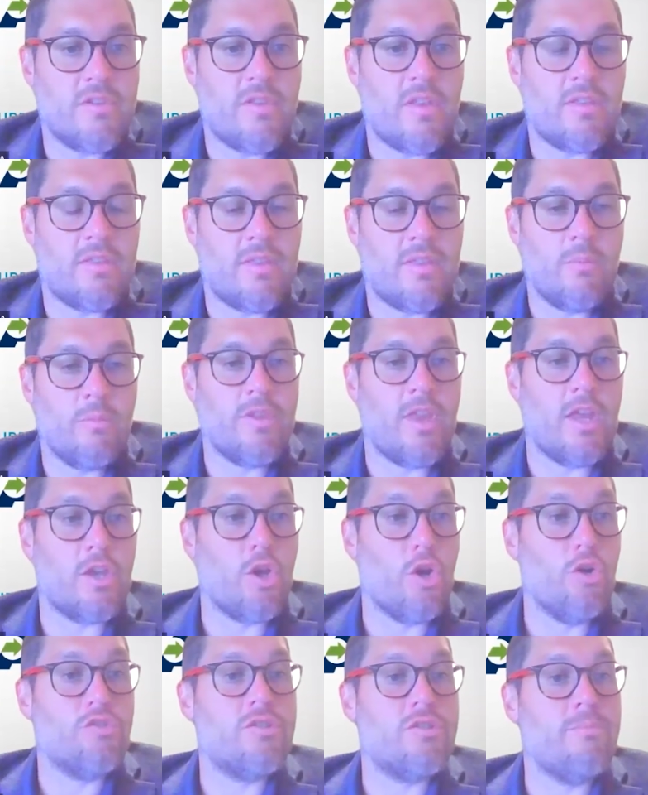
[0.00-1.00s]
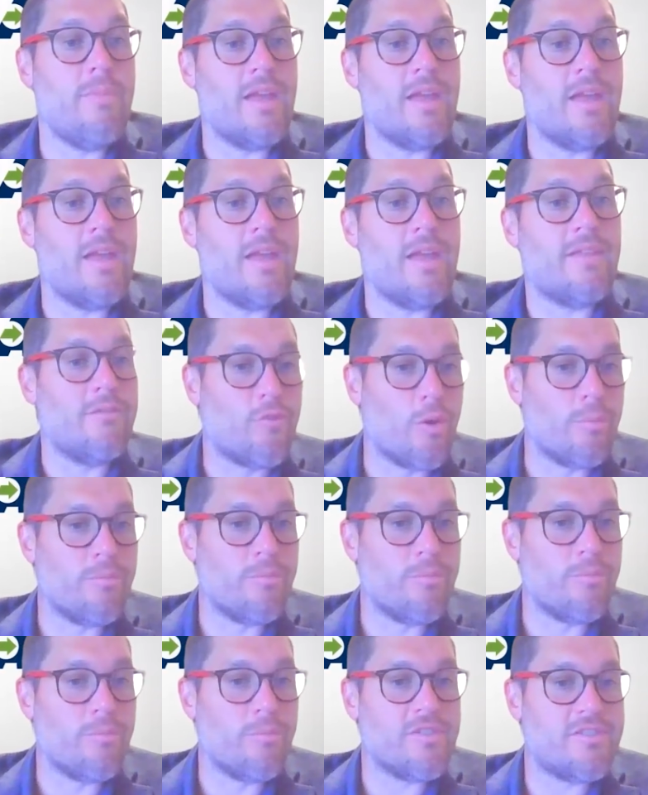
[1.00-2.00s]
so that then when they go to make that
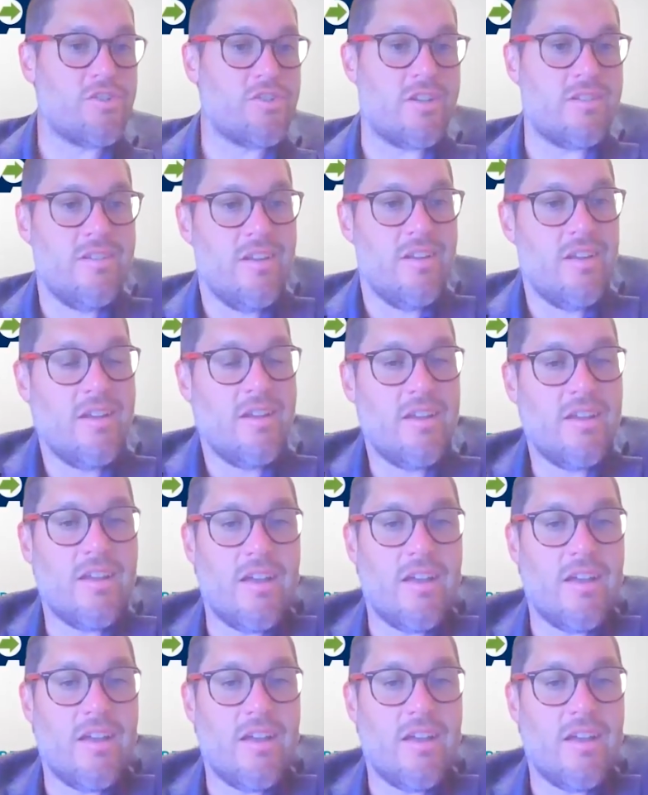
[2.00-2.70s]
informed decision,